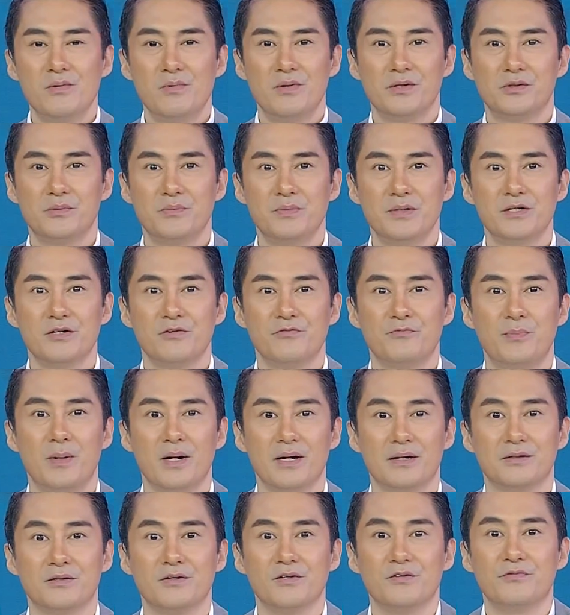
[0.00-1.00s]
want to be your
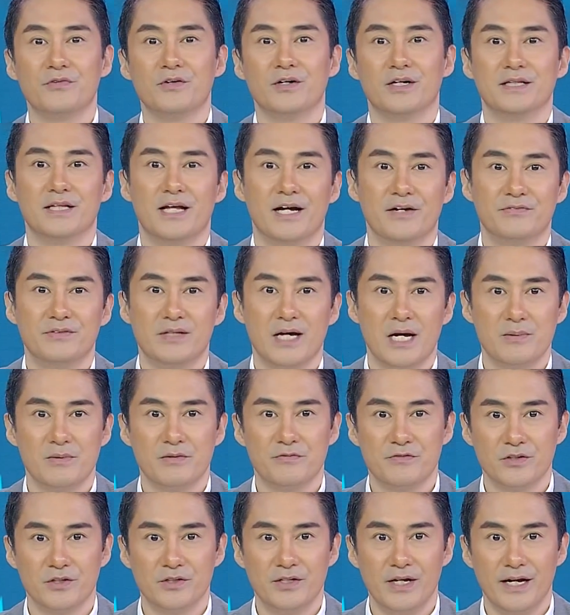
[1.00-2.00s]
partner for a lifetime
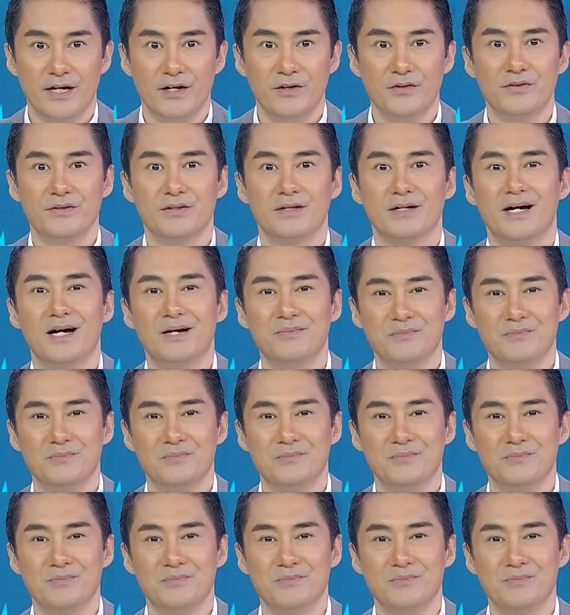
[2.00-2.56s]
of good health.